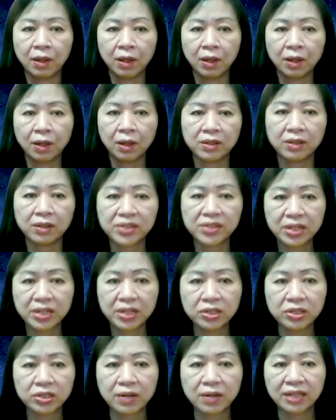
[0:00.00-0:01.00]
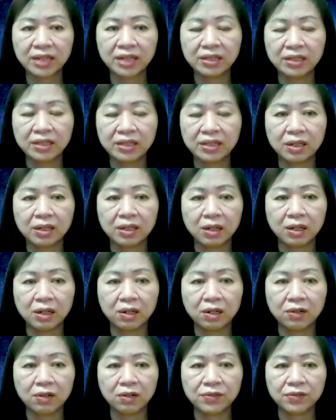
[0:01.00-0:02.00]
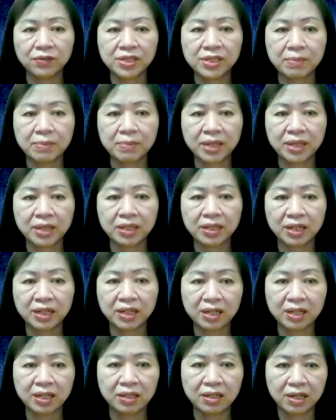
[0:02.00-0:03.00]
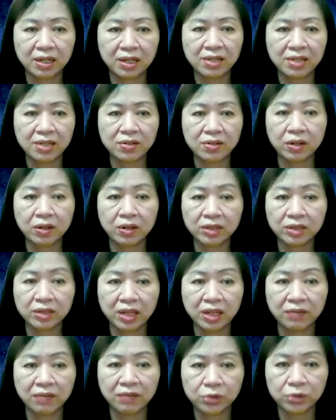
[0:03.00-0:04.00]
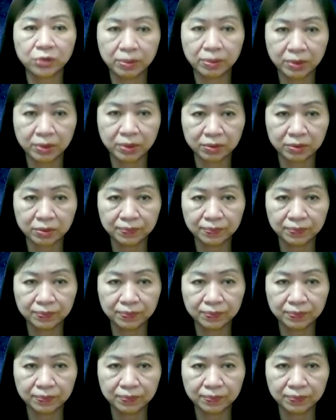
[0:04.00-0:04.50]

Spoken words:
The central idea of semantic link is RDF Triple.